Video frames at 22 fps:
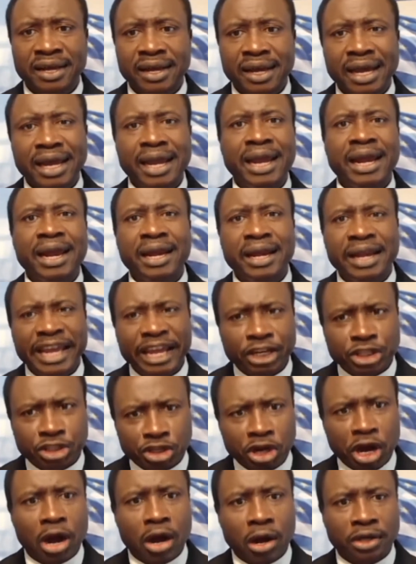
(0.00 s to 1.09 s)
any
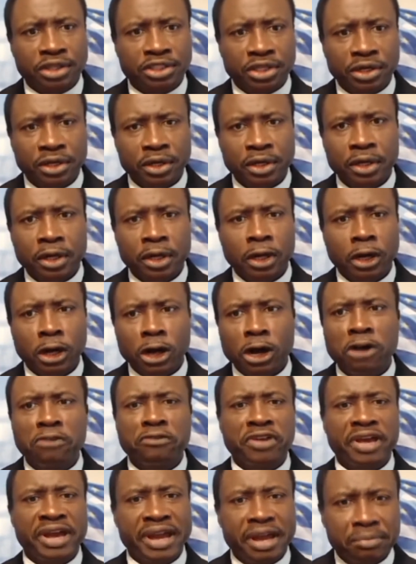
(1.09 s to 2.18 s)
thought
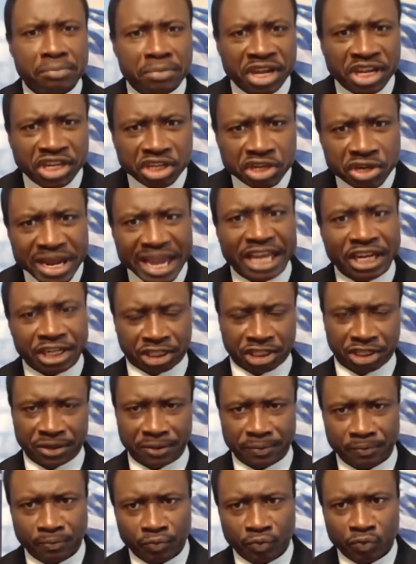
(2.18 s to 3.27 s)
of a
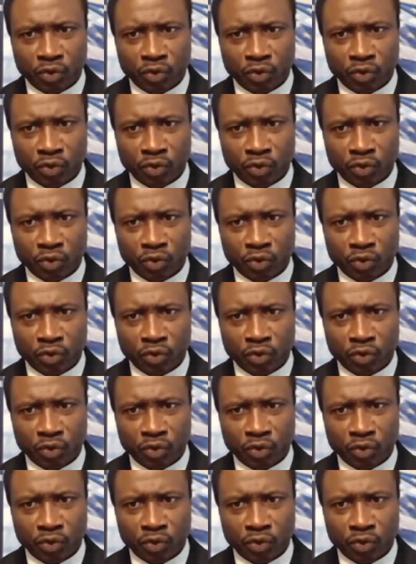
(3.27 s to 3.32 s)
mediation